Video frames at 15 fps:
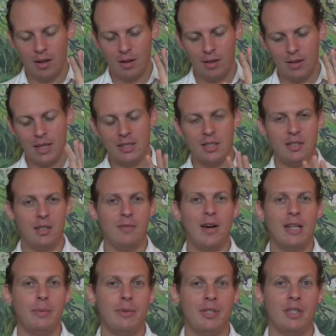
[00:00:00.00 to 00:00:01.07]
let's just define
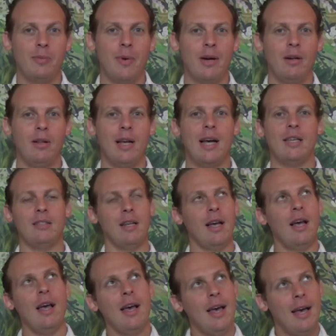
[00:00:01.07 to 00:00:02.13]
the business model as
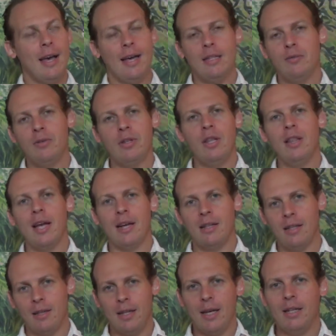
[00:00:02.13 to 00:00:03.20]
it's really like
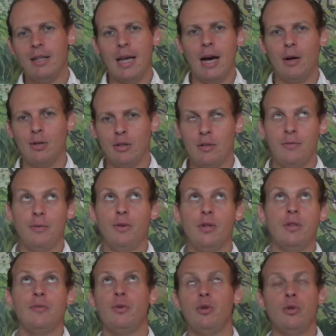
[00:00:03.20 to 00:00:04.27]
a 10,000
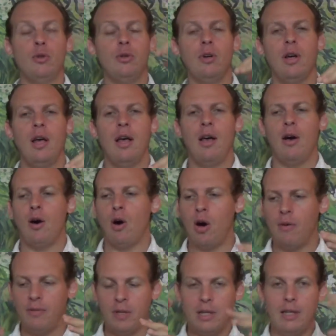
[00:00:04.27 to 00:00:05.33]
foot view
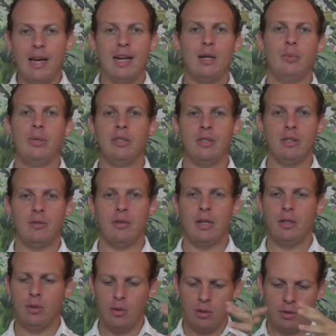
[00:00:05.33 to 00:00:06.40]
of the entire business,
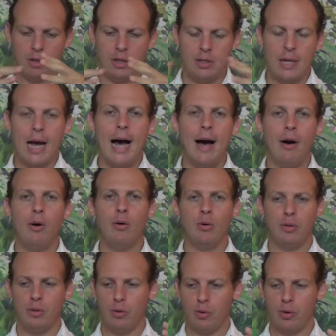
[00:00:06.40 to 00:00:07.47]
right? So it's
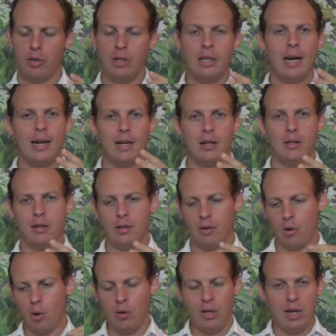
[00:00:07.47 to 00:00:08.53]
how
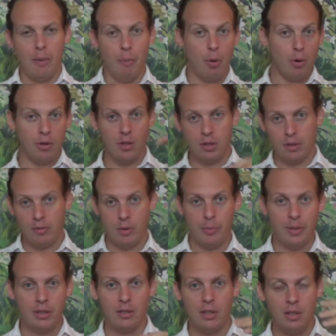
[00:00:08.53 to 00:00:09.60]
all the components of your
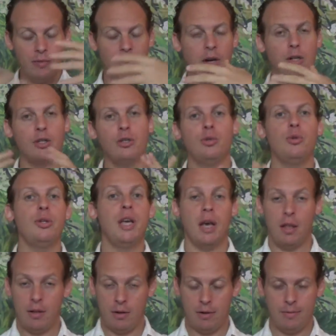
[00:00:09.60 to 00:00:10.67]
business function
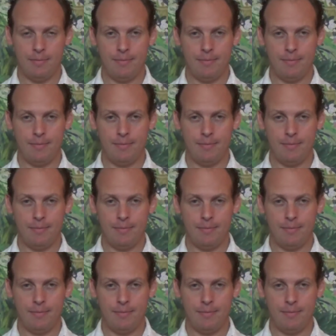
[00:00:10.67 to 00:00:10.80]
together.